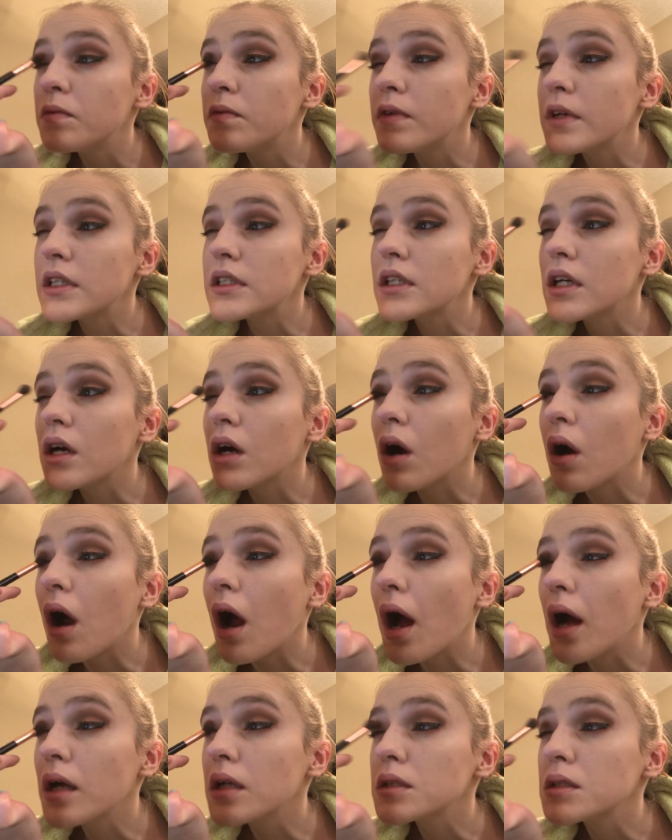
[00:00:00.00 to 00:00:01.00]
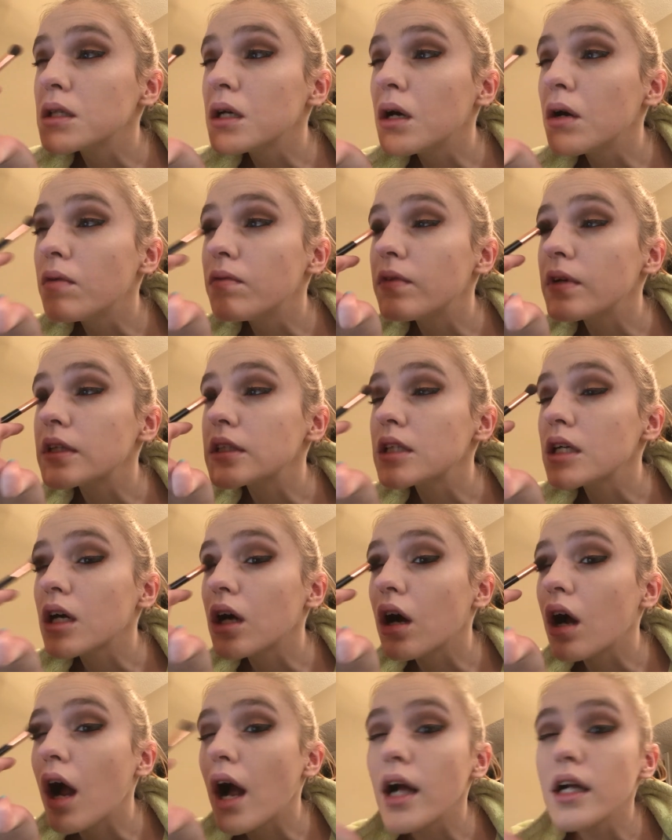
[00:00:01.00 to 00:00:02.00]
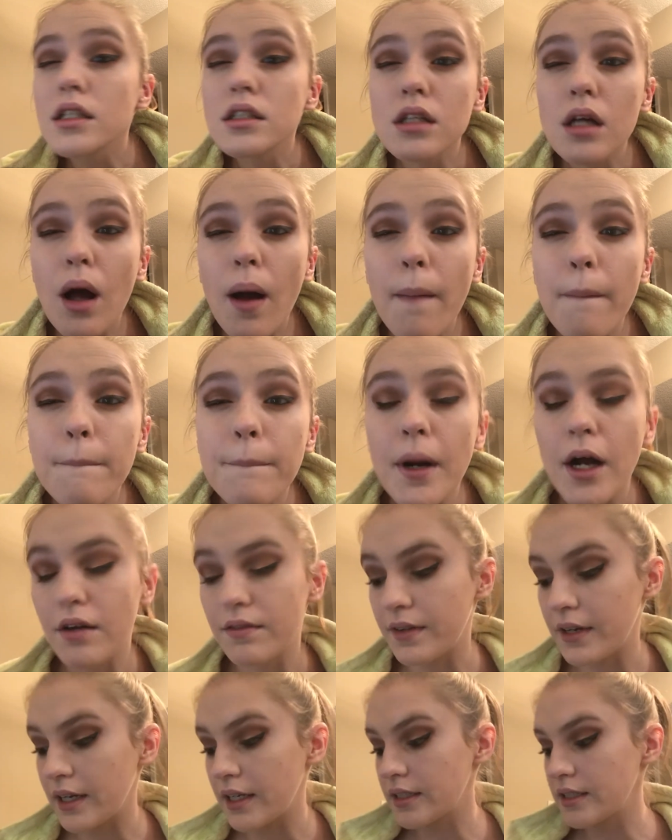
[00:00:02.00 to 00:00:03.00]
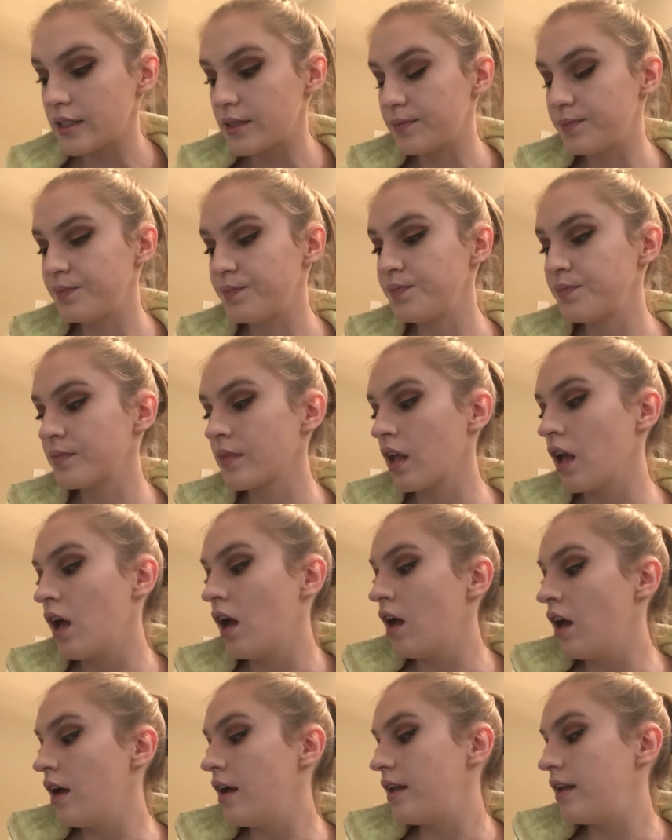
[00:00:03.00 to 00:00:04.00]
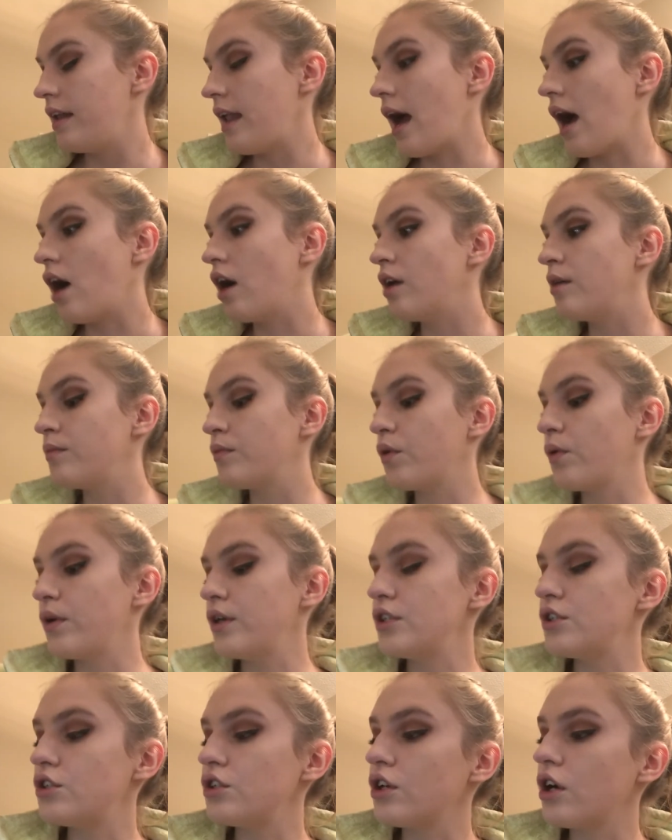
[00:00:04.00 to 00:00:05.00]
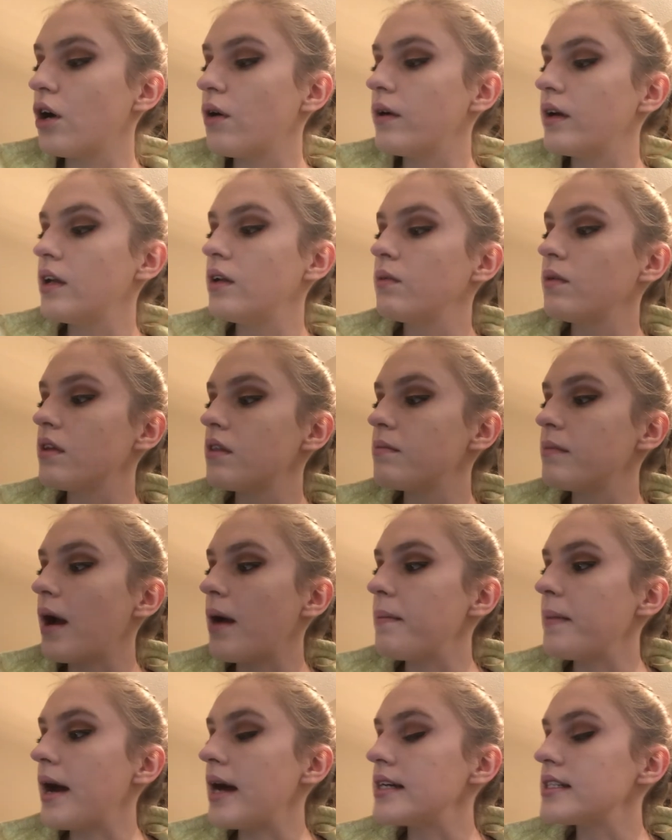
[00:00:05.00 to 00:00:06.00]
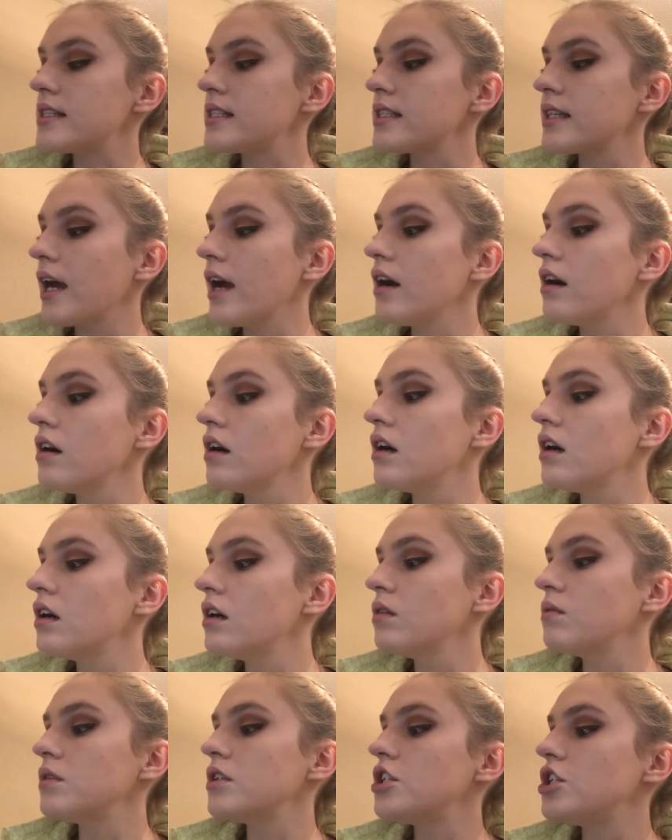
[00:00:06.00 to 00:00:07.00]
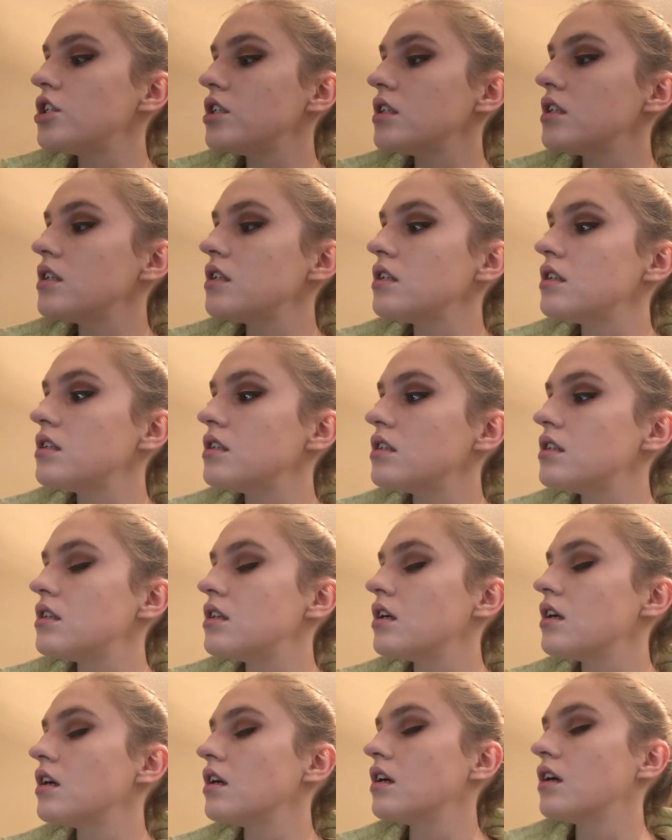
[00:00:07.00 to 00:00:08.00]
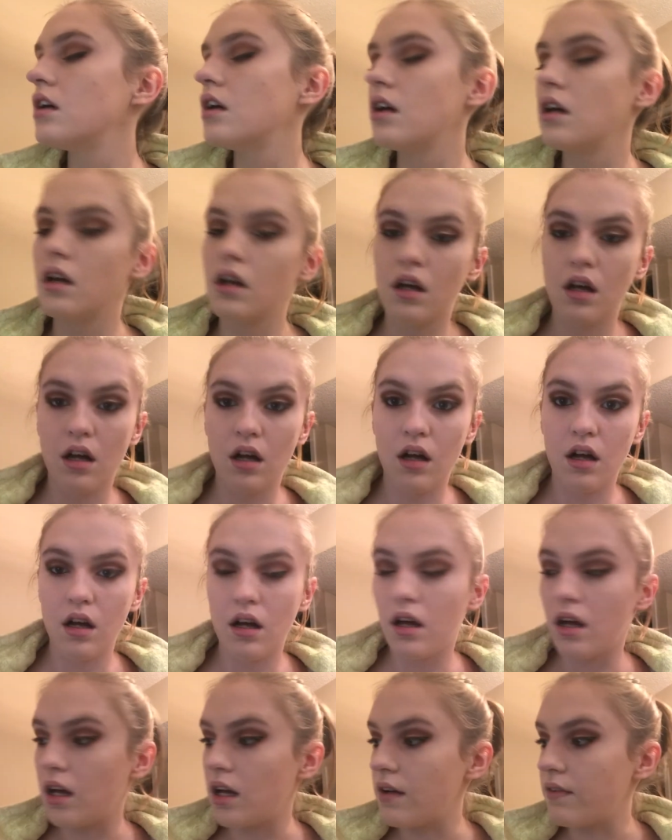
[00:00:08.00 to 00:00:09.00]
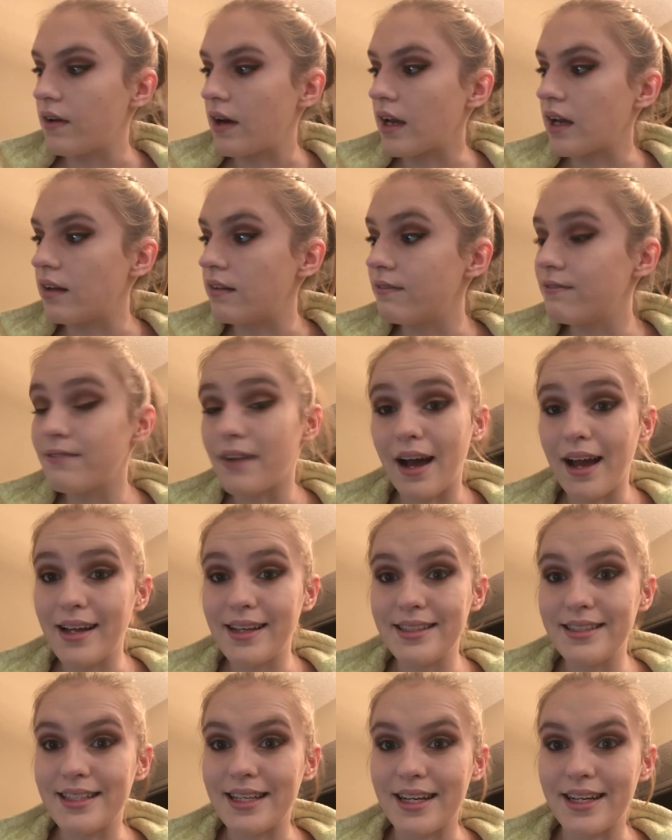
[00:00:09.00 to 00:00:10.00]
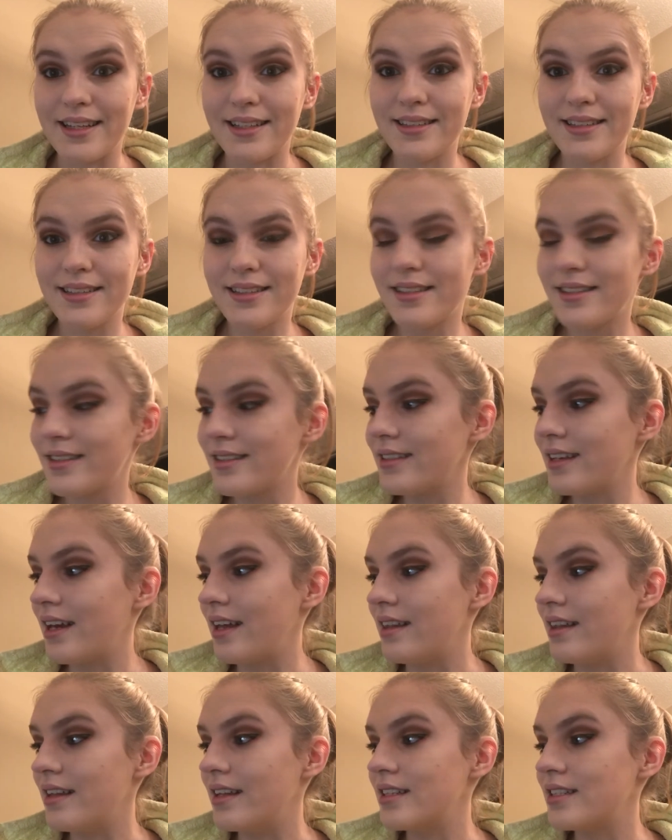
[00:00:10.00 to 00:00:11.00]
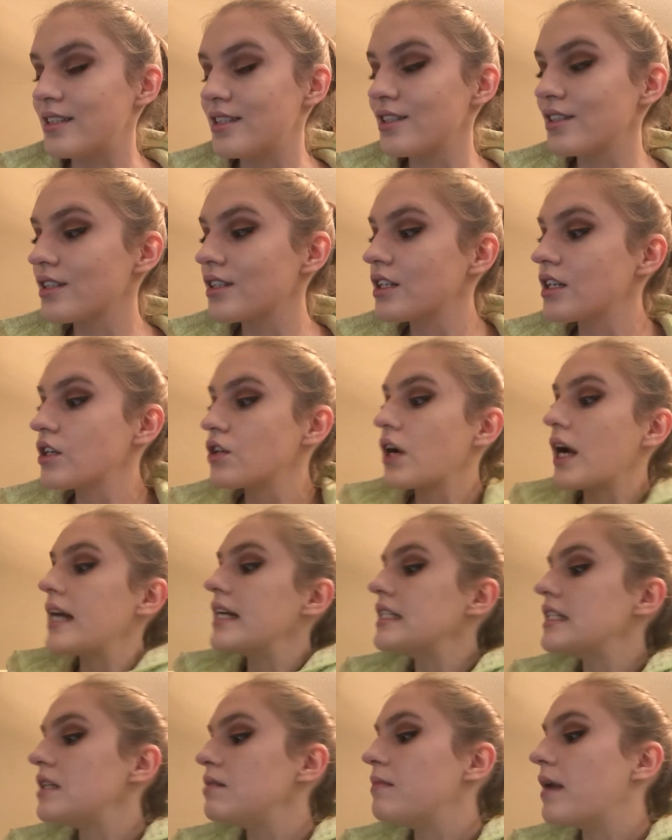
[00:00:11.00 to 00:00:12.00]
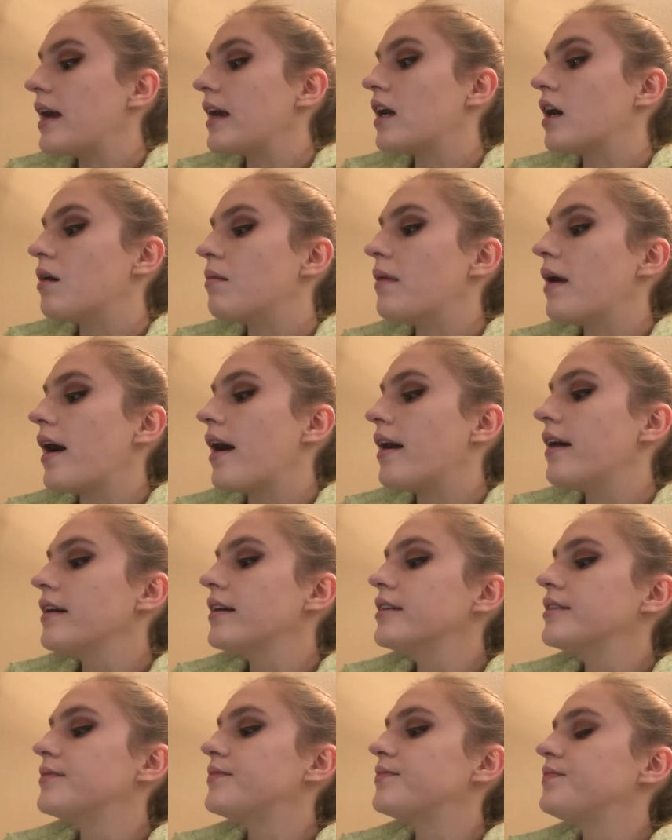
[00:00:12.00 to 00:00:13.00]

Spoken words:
Fix and correct. Fix and correct. Perfect. Now I'm going to go in with my mascara, which is, if I can find it, in this crazy makeup bag.